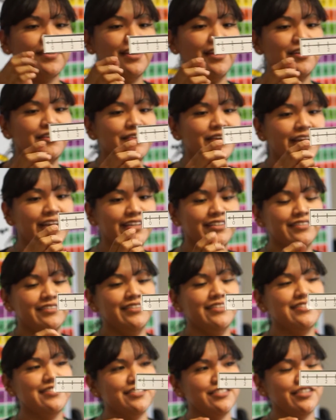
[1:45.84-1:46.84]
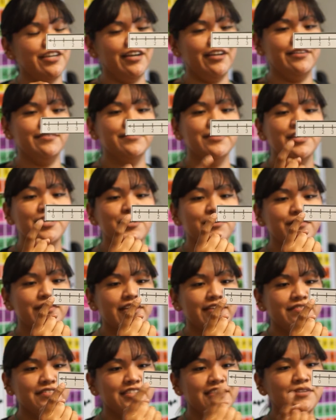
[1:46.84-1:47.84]
All right, let's start. We
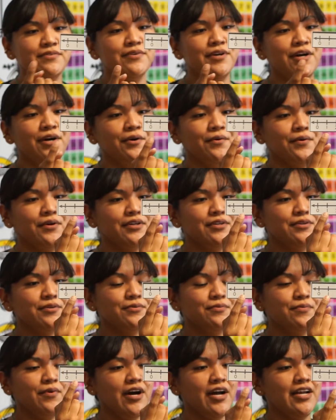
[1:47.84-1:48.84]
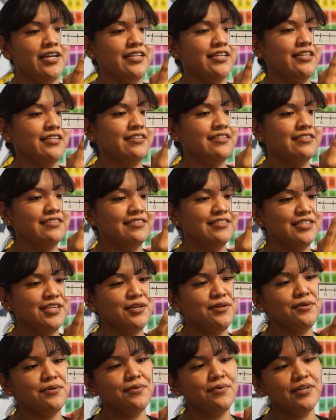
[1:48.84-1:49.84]
have 0, 1,
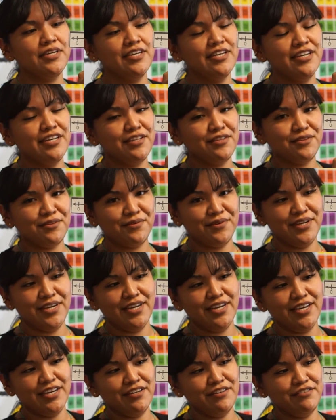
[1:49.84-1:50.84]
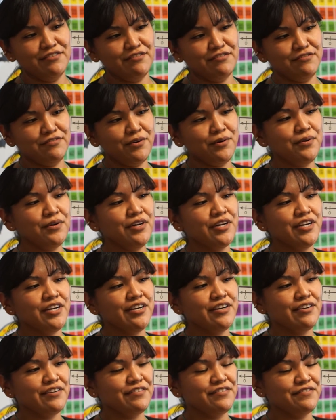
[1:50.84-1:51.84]
2, 3, 4,
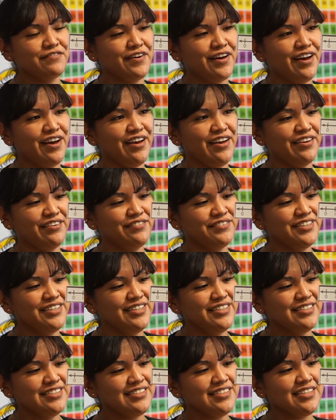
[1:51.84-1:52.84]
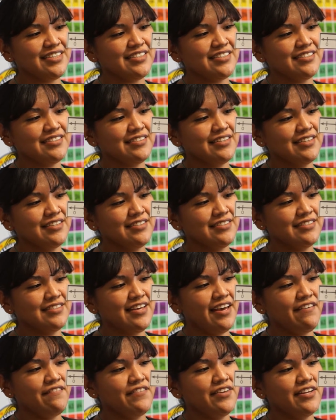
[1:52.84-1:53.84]
5, 6,
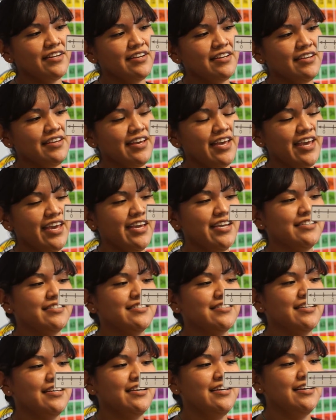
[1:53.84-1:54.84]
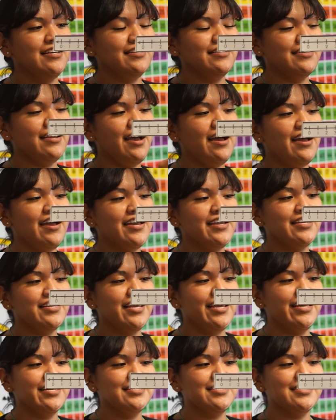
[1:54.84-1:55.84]
7, 8, 9,
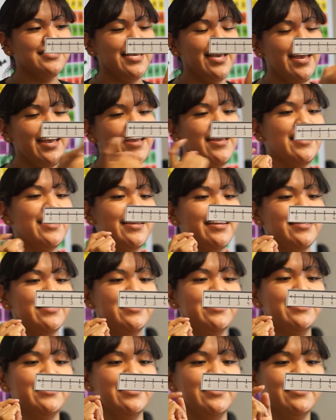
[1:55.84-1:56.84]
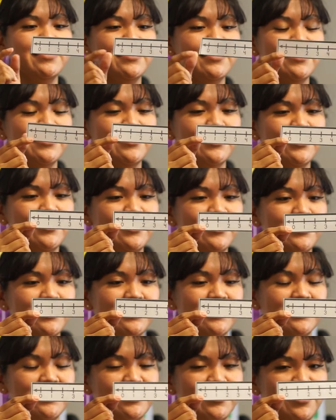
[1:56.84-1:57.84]
and 10.
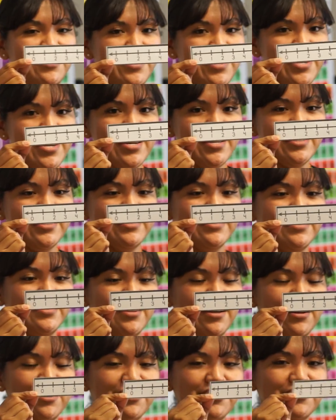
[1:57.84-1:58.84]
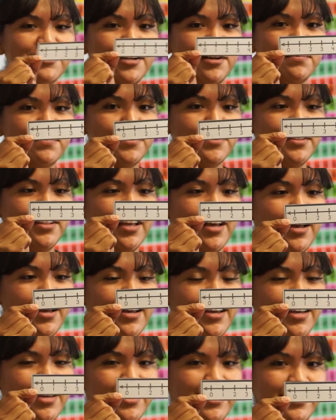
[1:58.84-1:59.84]
All right, on our number
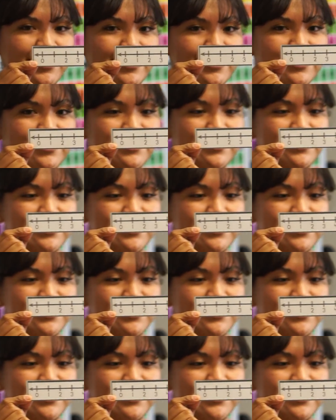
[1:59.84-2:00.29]
line.